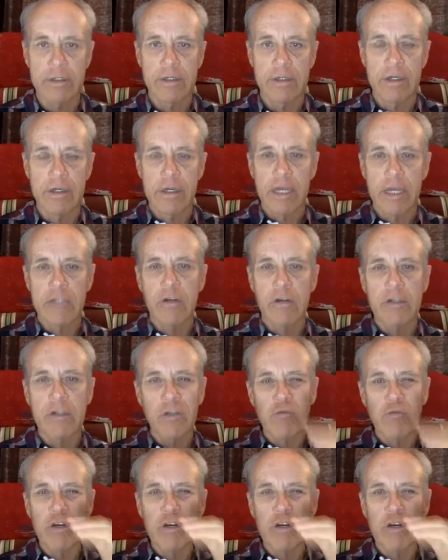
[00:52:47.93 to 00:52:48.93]
Mm-hmm. And so it's
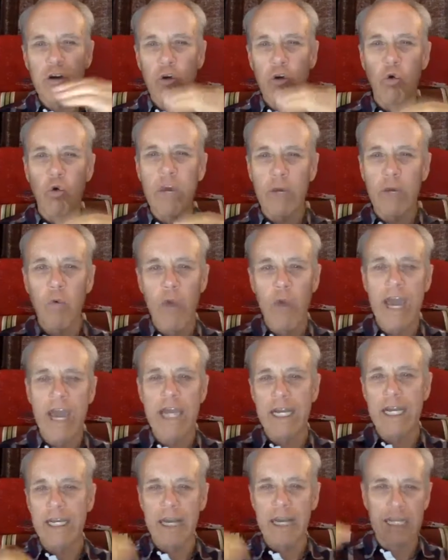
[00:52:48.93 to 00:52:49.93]
a real quick way
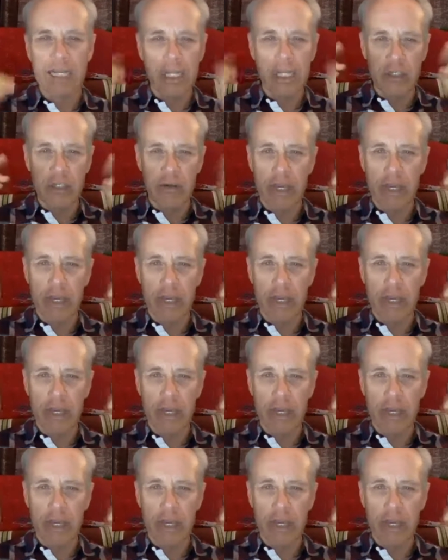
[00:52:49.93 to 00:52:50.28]
to kind of get